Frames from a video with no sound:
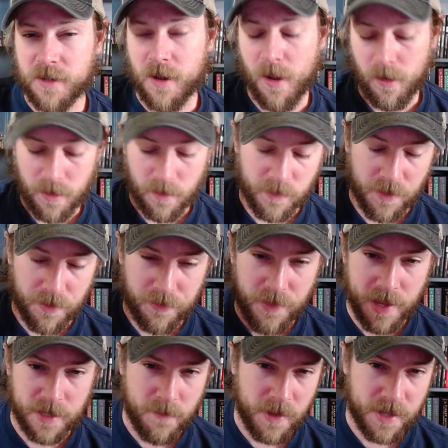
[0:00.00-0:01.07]
haul, I'm going to
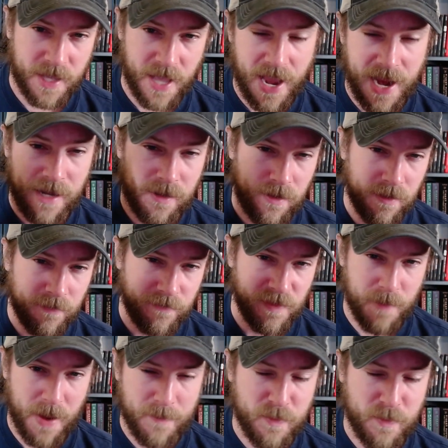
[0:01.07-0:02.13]
thank Kane from
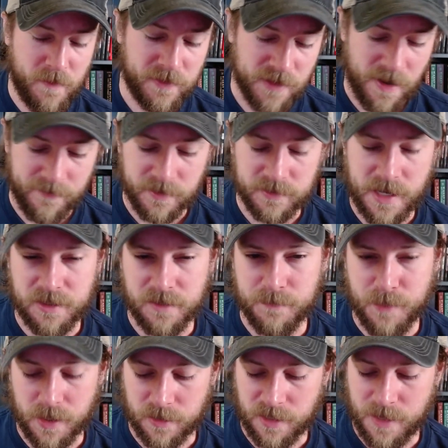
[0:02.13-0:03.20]
the Paper Movies
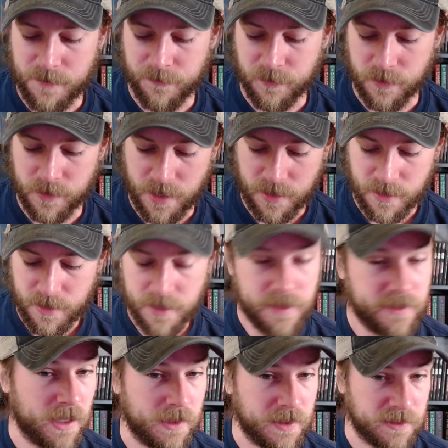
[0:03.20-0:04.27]
Novelization Book Club for
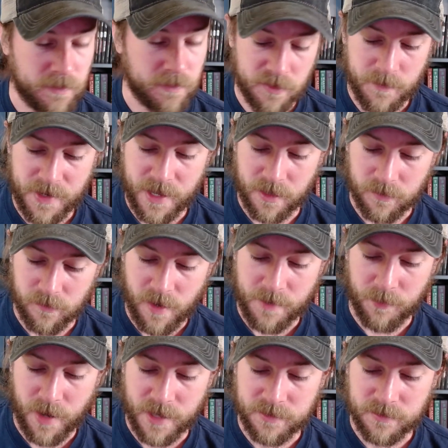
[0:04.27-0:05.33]
selling this one to me at a great
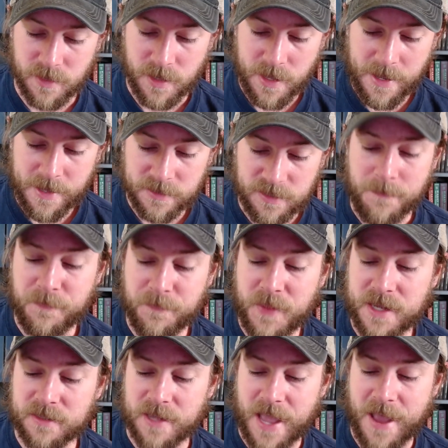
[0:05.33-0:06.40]
price. Some
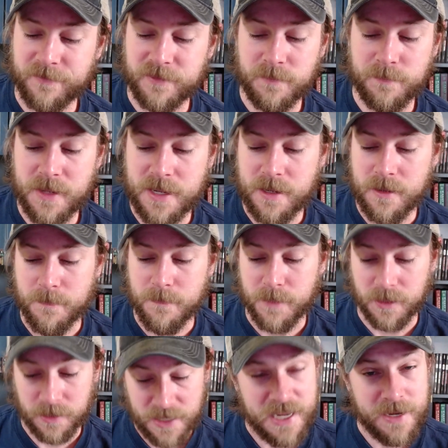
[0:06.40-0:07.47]
things have to be
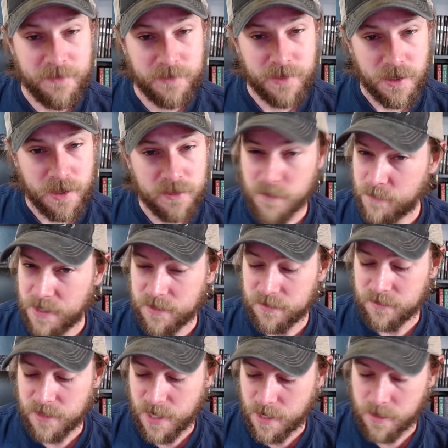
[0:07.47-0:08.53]
believed to be
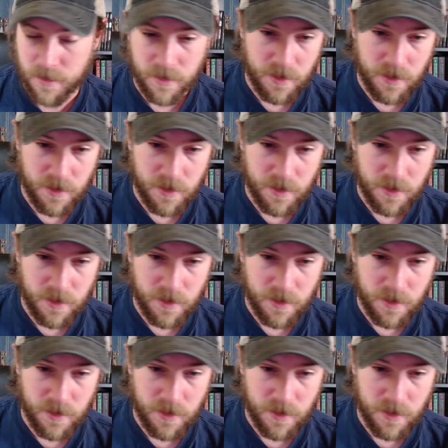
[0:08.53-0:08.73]
seen.